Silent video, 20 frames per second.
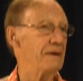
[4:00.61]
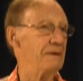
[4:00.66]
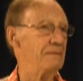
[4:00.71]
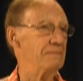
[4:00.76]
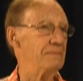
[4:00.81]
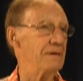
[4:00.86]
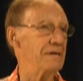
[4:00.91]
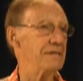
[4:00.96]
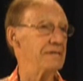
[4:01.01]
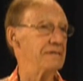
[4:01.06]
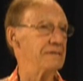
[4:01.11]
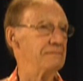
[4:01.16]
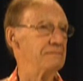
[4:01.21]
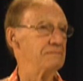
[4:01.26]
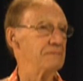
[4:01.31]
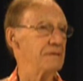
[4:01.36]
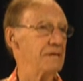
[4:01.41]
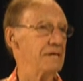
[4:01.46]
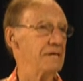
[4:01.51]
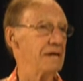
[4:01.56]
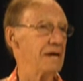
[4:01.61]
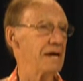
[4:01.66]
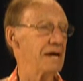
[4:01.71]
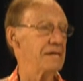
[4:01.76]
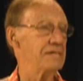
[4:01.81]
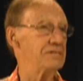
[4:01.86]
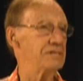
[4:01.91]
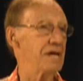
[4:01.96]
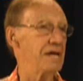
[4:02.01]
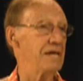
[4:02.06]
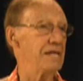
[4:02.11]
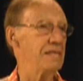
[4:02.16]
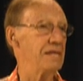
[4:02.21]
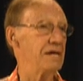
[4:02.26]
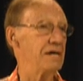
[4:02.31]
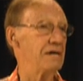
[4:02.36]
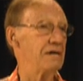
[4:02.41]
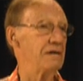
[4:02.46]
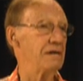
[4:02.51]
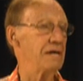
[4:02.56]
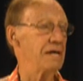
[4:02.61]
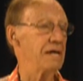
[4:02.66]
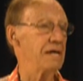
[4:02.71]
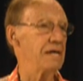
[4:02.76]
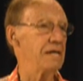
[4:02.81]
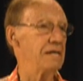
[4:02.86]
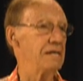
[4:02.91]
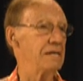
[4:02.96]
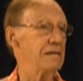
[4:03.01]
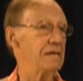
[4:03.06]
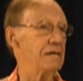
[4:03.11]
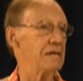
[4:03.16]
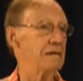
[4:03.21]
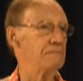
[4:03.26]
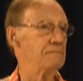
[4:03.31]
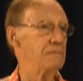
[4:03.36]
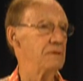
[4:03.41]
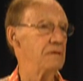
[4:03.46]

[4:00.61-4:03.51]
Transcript: But I stayed there, and uh,